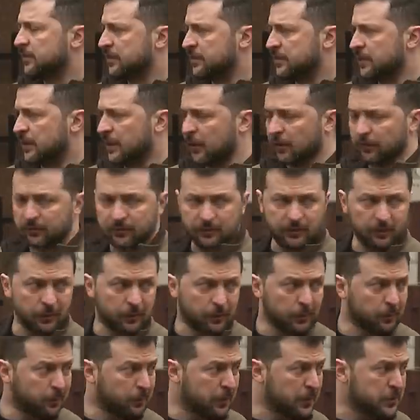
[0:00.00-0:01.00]
the day of the
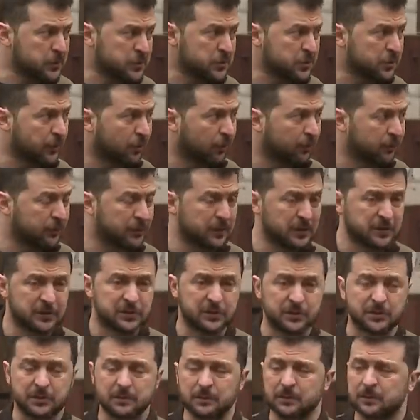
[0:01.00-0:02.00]
occupation
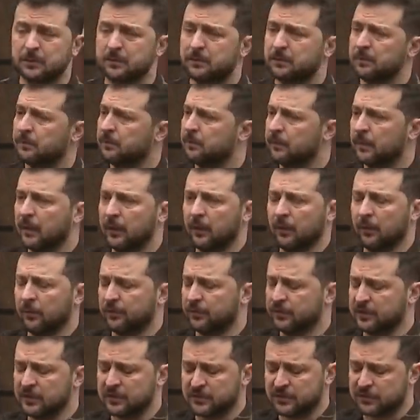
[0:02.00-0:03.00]
of
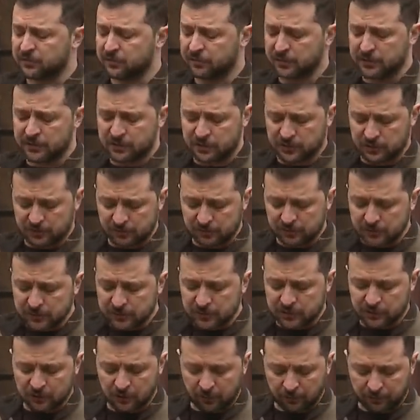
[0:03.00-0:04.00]
this
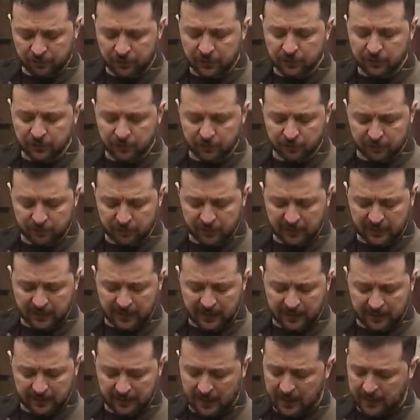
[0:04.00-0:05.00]
region of heroes.
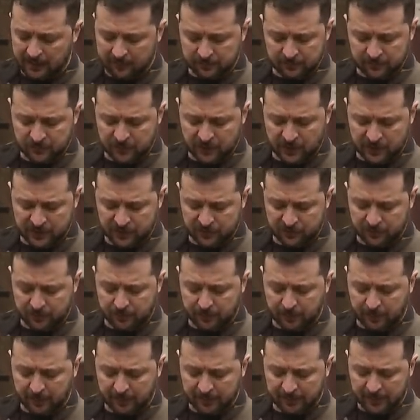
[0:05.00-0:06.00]
Again, I just
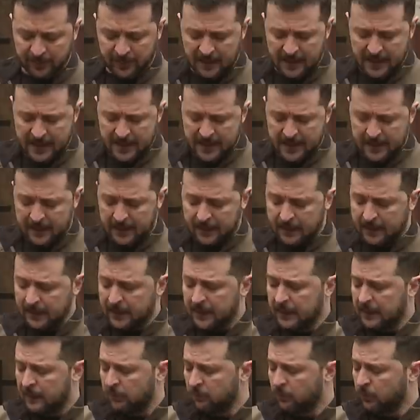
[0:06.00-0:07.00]
repeat,
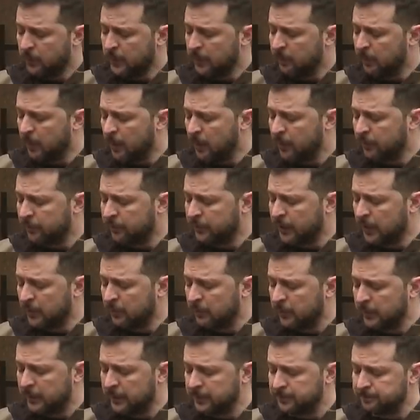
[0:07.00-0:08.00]
what about
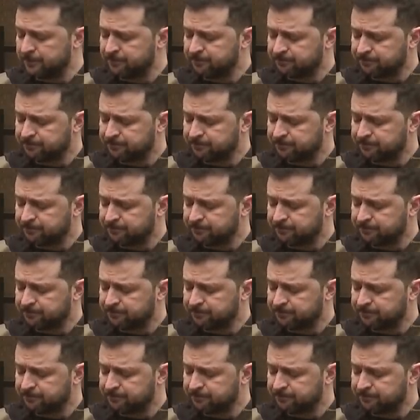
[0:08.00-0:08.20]
our